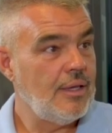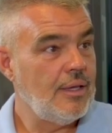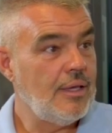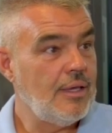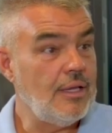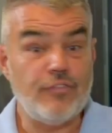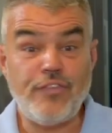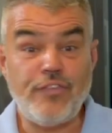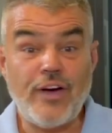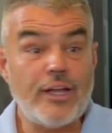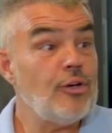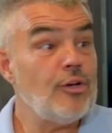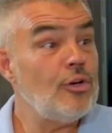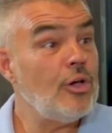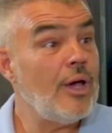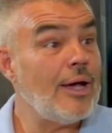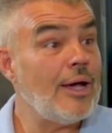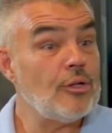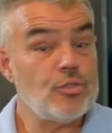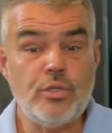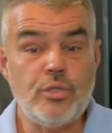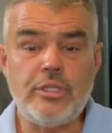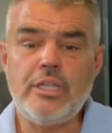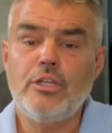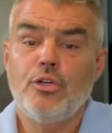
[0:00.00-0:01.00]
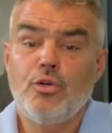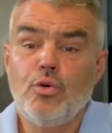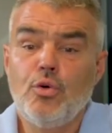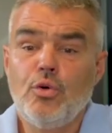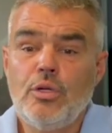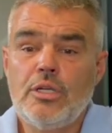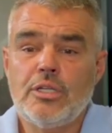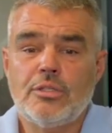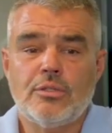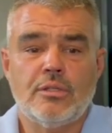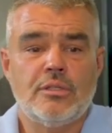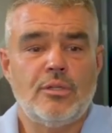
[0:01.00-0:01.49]
And if I don't know how to, then
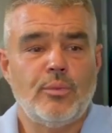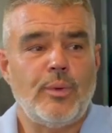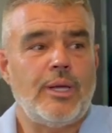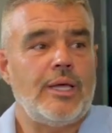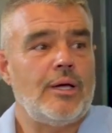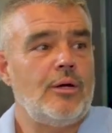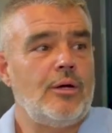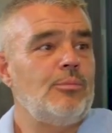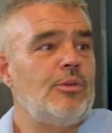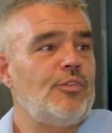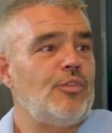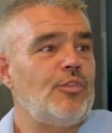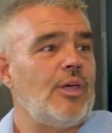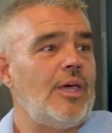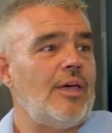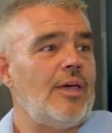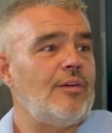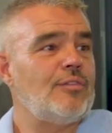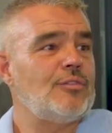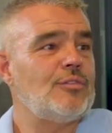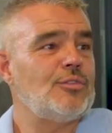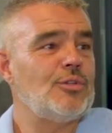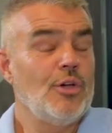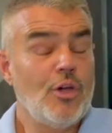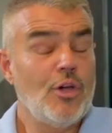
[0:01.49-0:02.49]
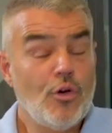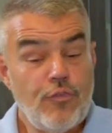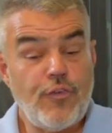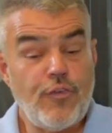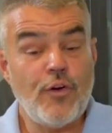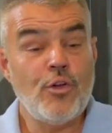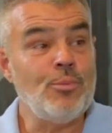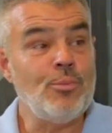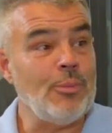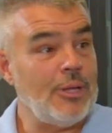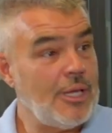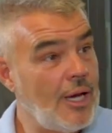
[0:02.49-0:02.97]
Google it on the way home if you have to.
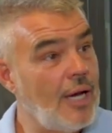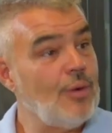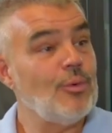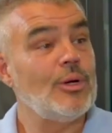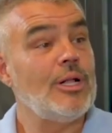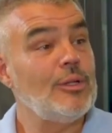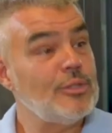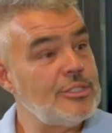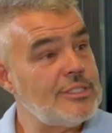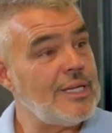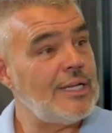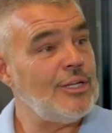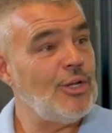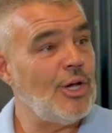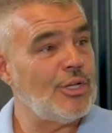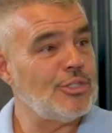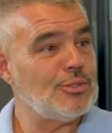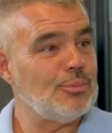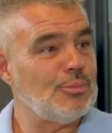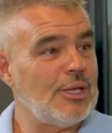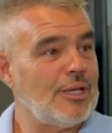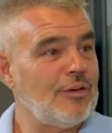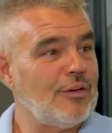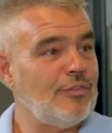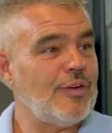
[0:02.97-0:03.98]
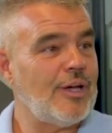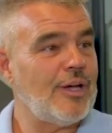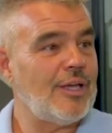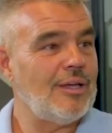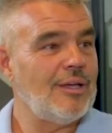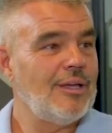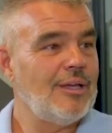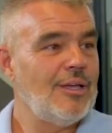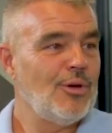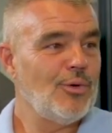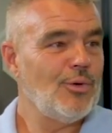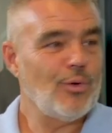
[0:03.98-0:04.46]
Phone me. I'll tell you how to make a fire.
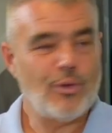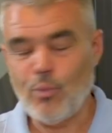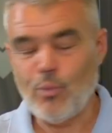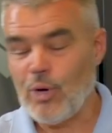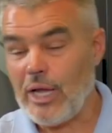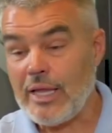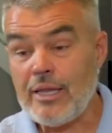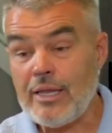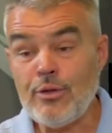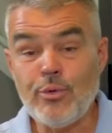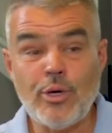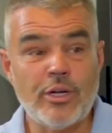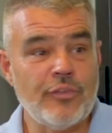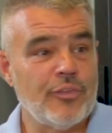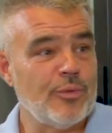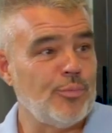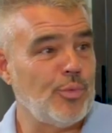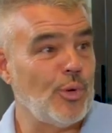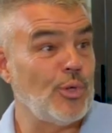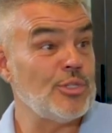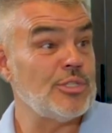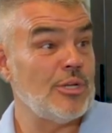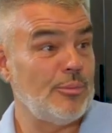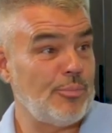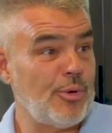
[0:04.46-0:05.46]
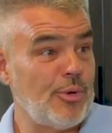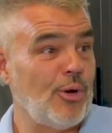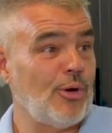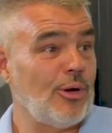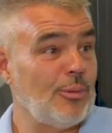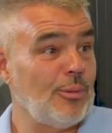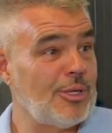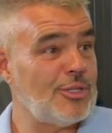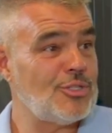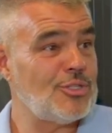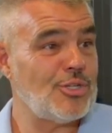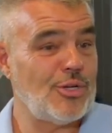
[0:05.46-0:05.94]
Or any one of the boys in our
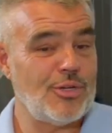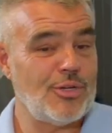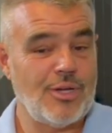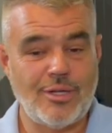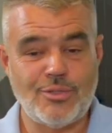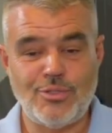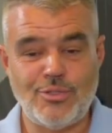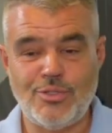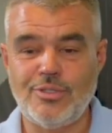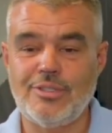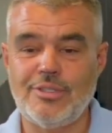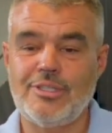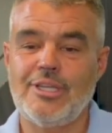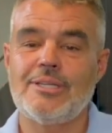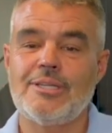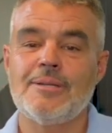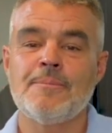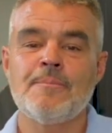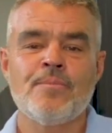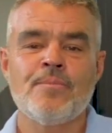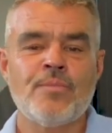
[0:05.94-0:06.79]
program can show you how to do that.